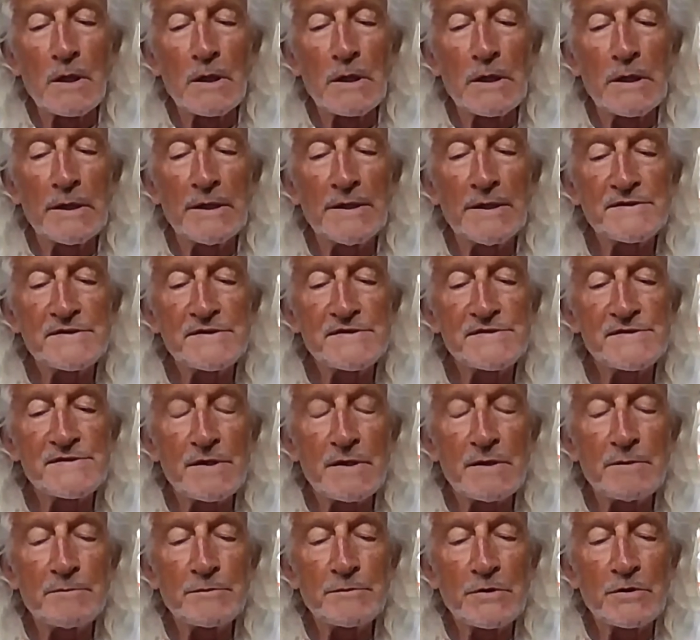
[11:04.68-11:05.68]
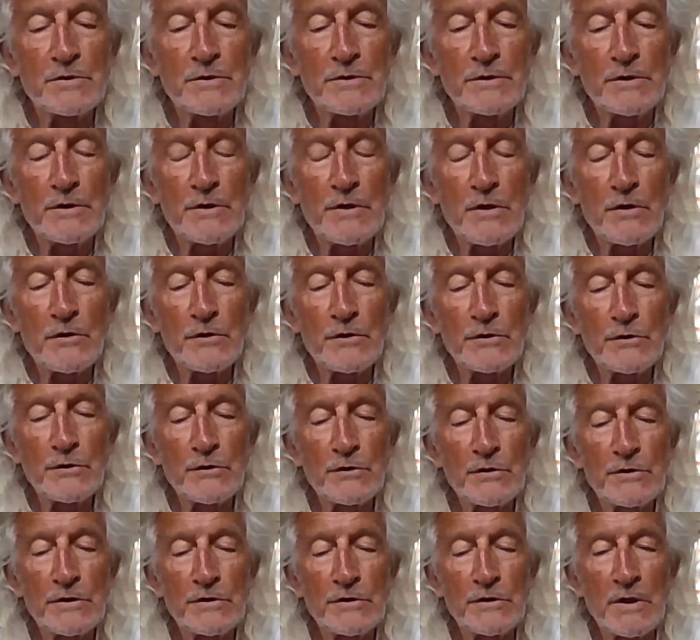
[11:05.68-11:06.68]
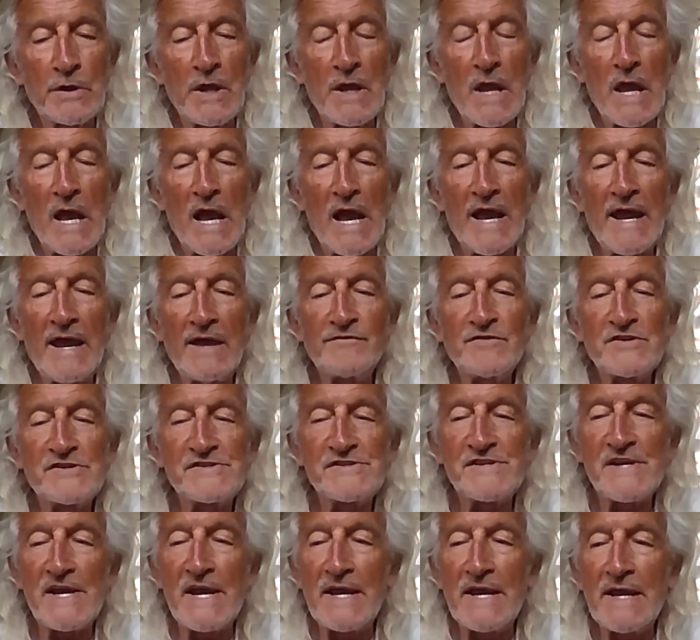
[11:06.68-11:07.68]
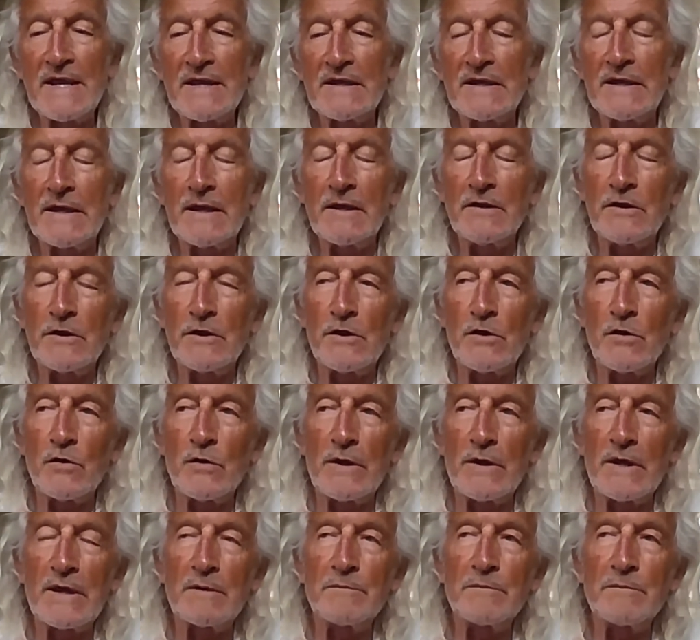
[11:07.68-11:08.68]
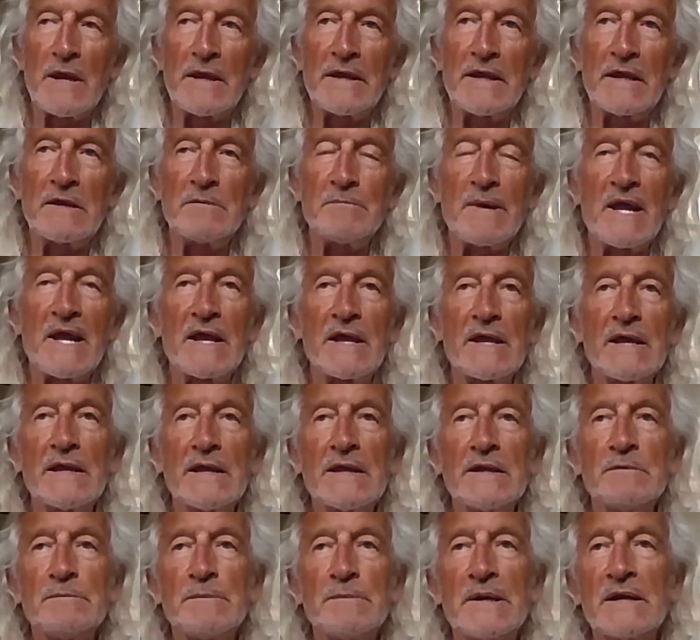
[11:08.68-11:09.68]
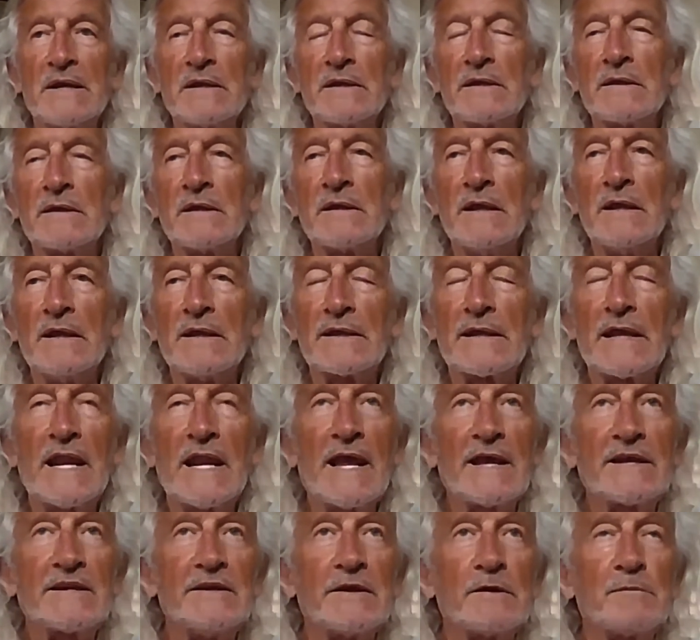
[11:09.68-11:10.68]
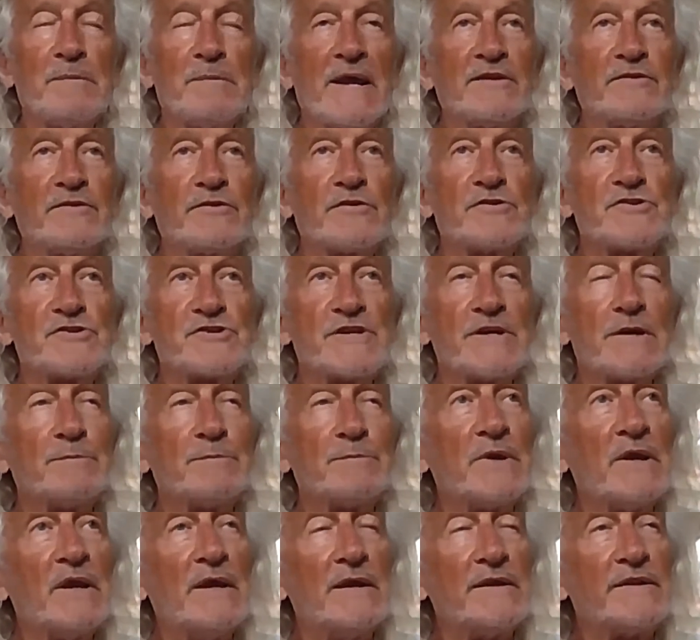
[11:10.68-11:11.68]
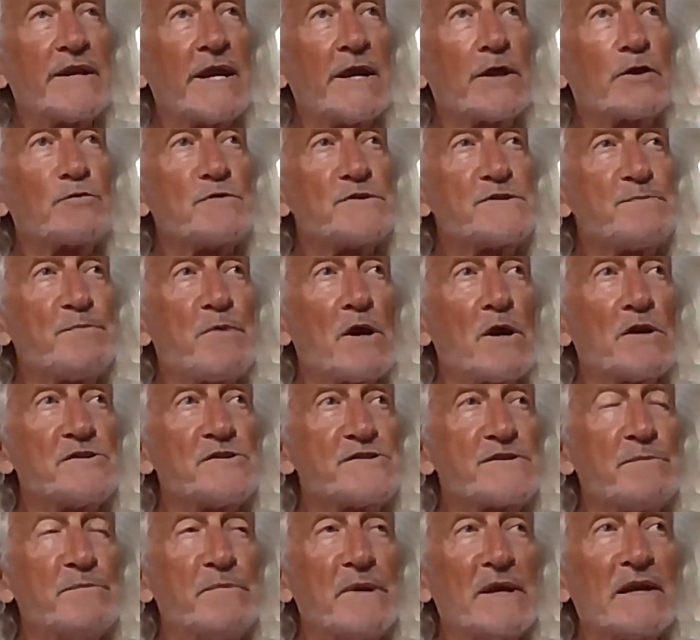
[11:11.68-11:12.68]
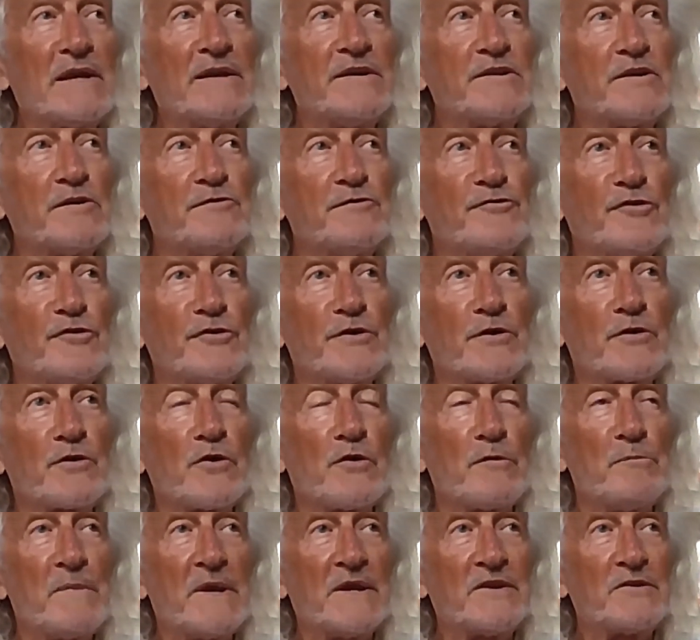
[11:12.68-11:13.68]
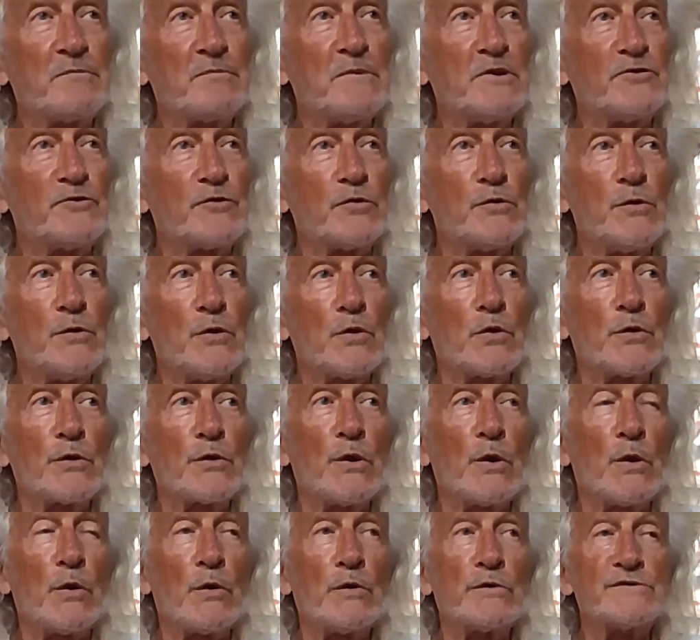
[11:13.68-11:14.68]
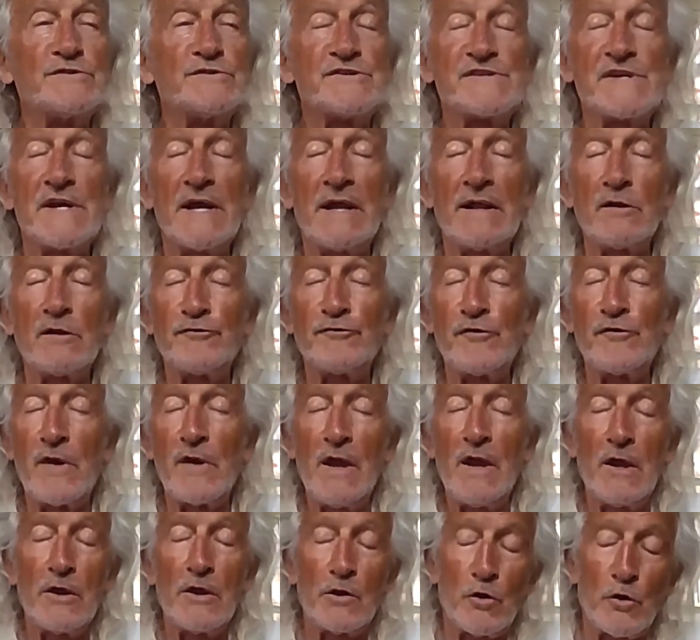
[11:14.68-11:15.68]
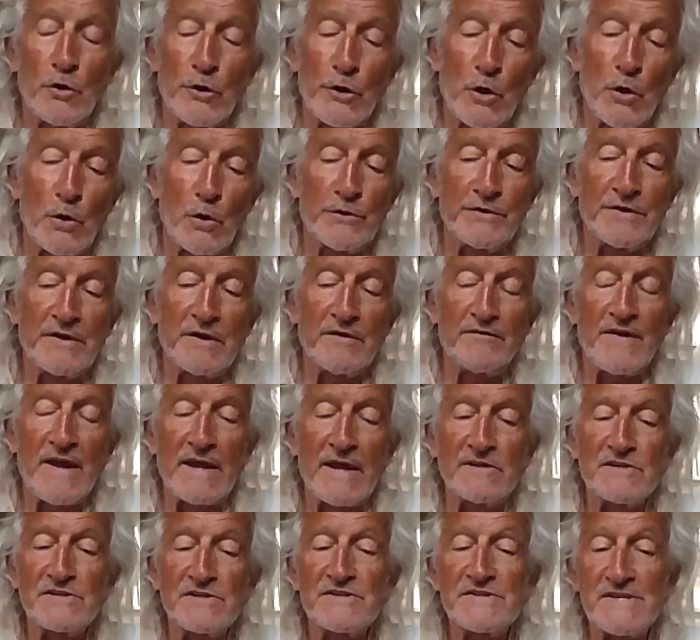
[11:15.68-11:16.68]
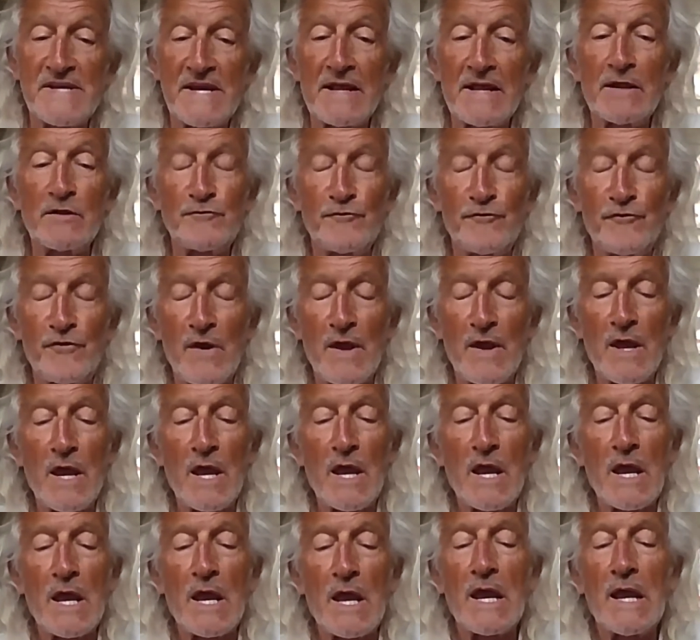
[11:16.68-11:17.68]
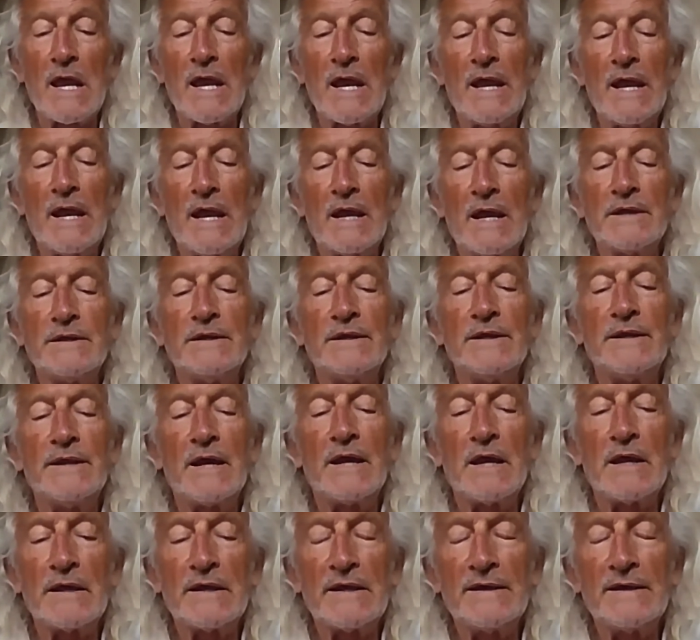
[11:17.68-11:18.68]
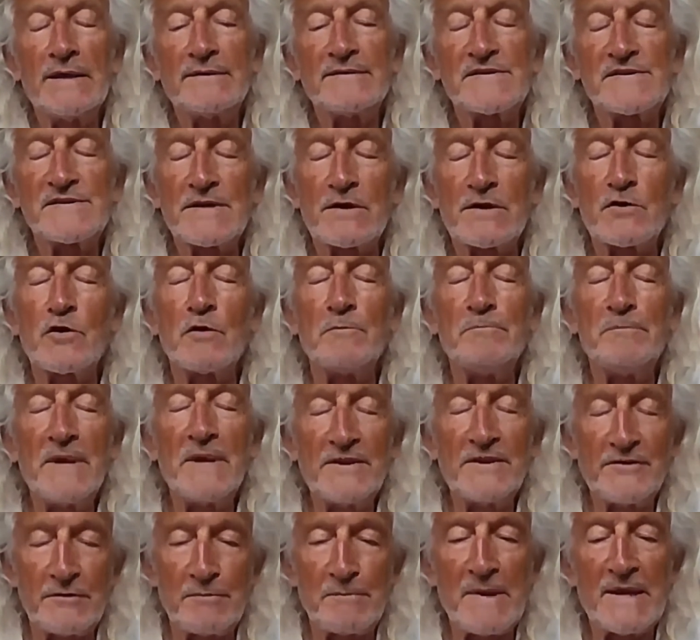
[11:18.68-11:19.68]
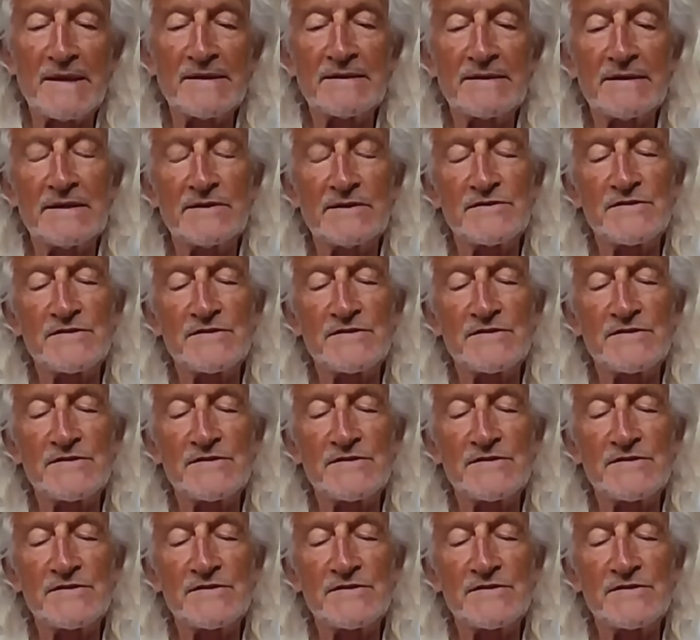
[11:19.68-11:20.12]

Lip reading: it's I have a saying, in my galactic mentorship: take responsibility for the commitment to know your own self, or your own divine self. And it's a commitment. You